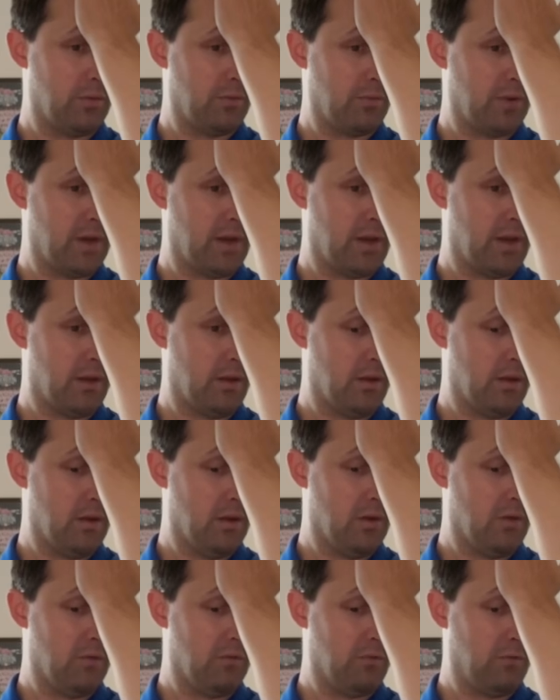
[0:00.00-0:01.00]
3,
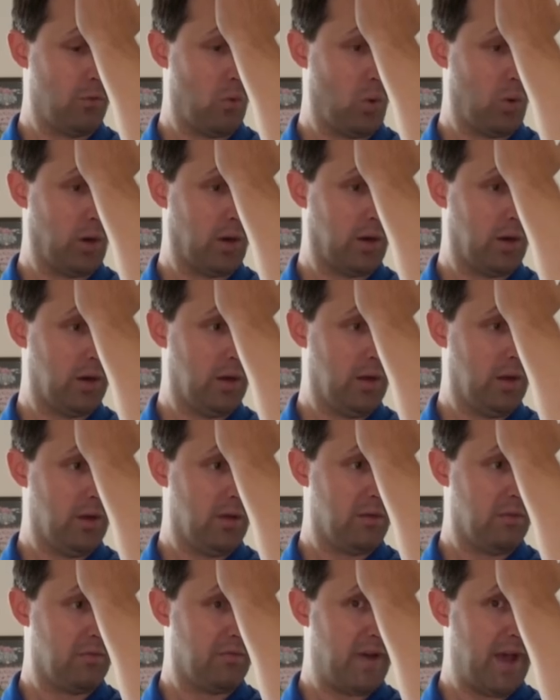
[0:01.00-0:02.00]
4,
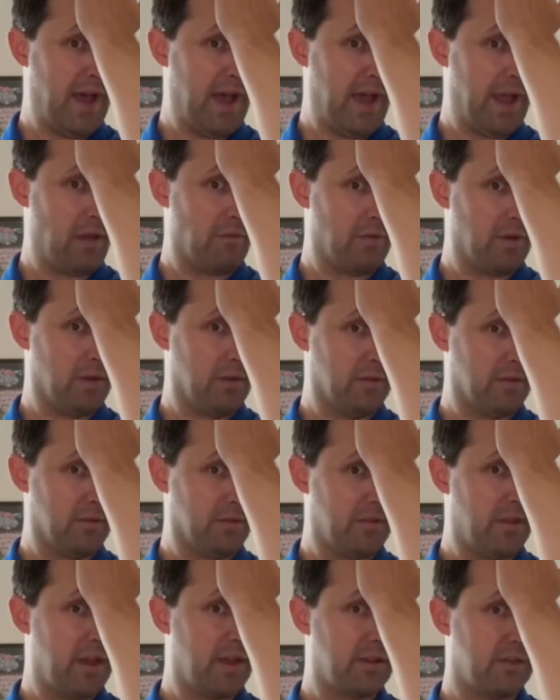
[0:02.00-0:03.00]
5,
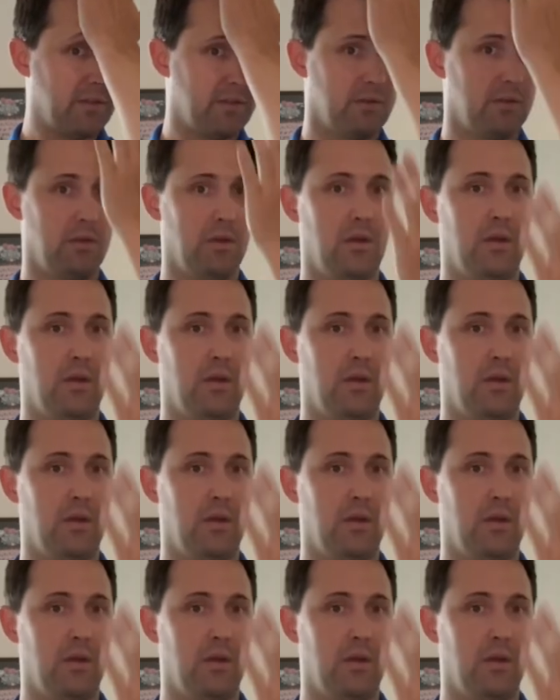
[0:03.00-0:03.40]
6.